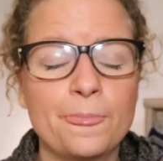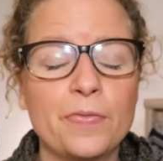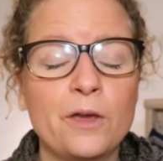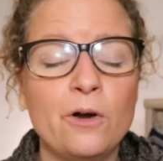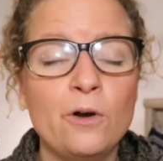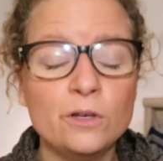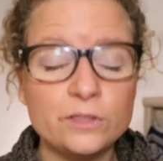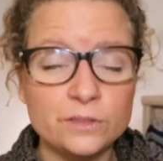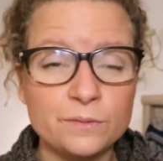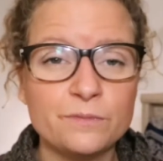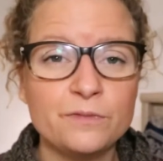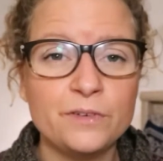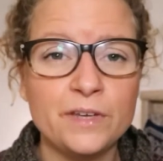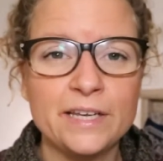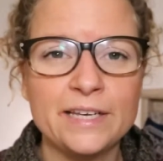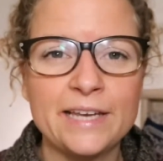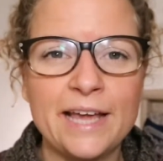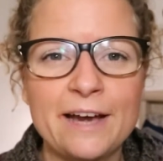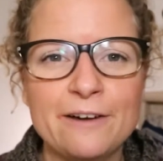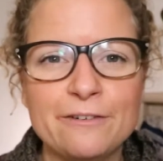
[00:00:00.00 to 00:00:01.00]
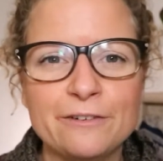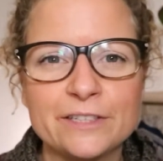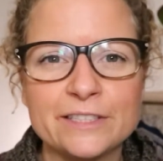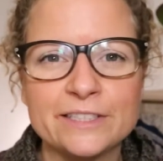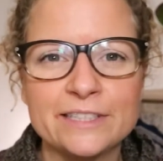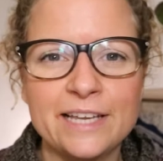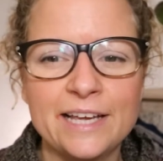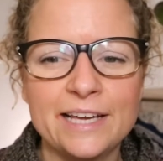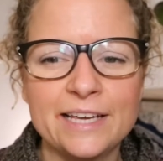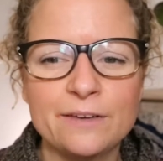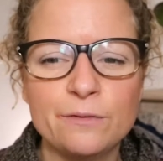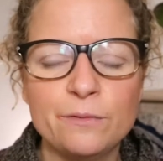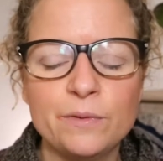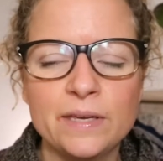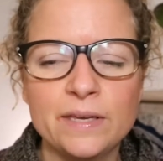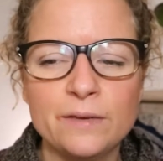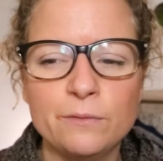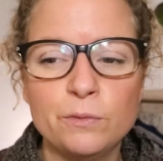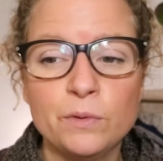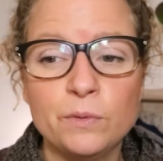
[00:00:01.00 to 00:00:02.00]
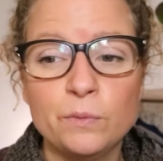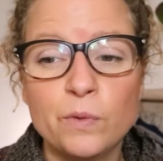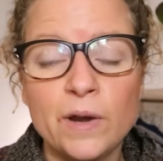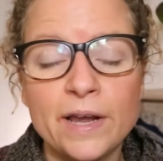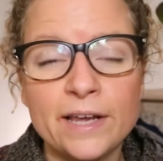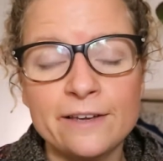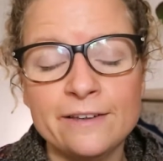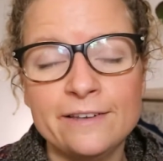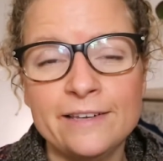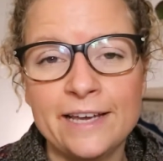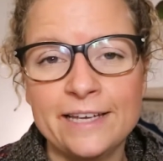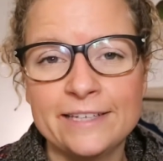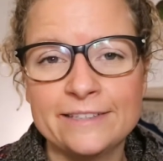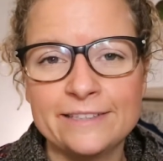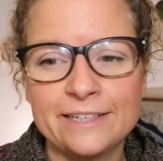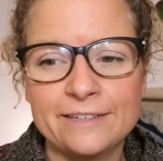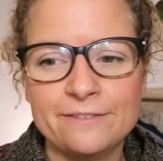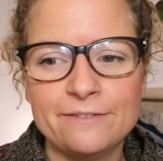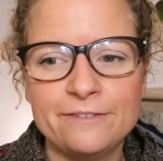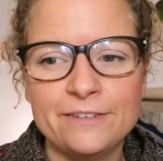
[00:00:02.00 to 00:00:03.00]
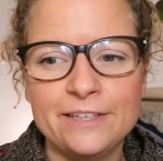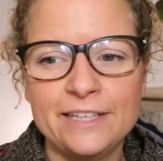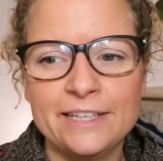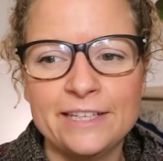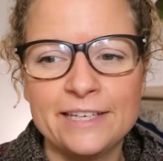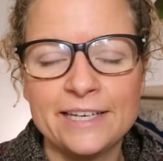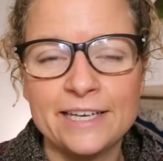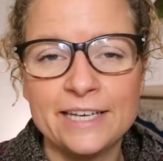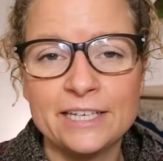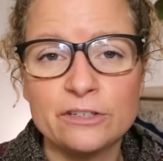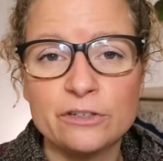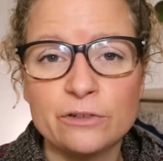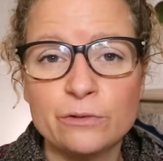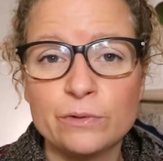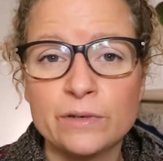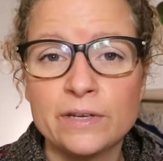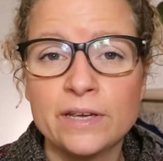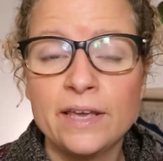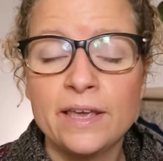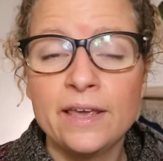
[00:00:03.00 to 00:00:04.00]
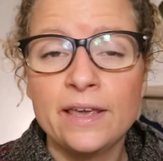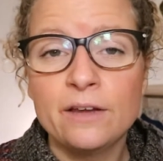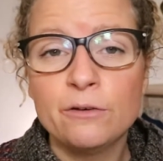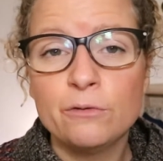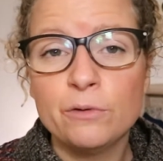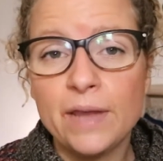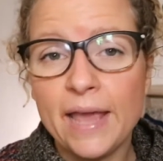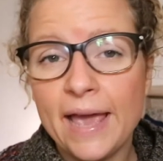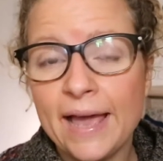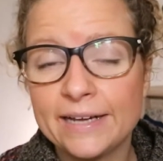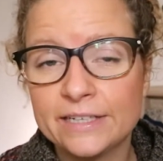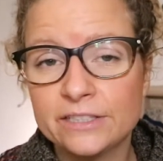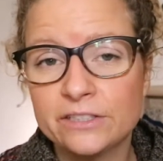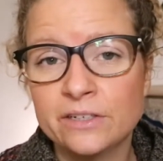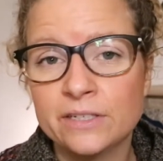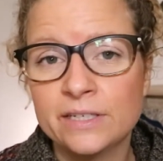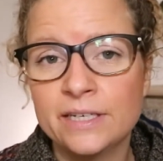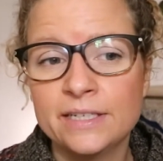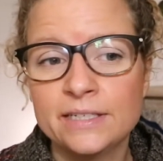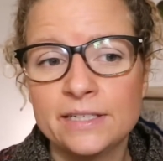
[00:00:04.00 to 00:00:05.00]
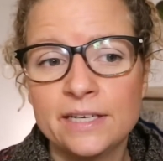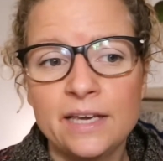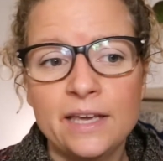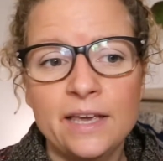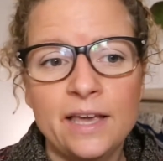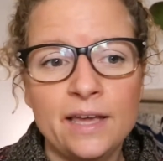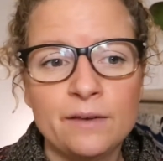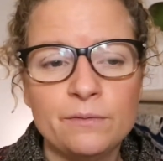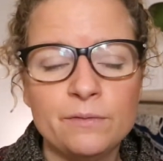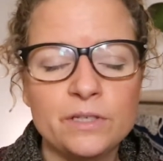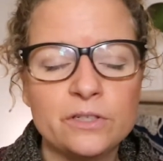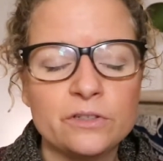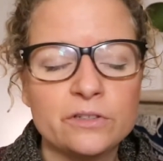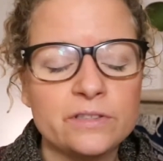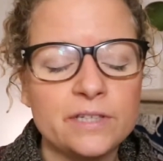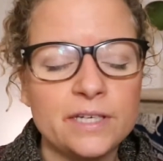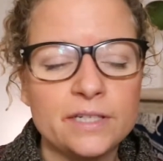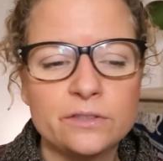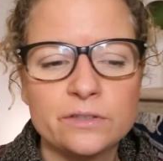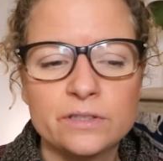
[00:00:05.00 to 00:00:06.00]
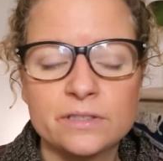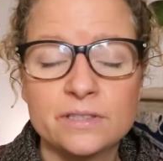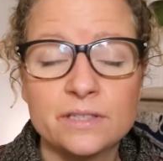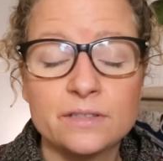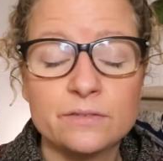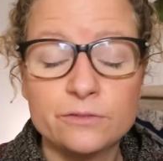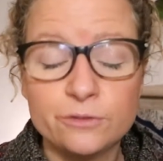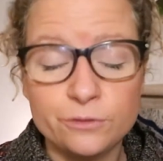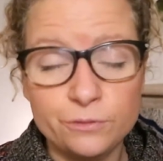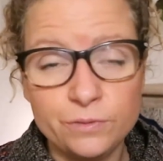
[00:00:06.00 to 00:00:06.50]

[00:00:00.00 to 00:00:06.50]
awesome thing now is like we recognize that feeling and don't react on it, and we just say to ourselves, do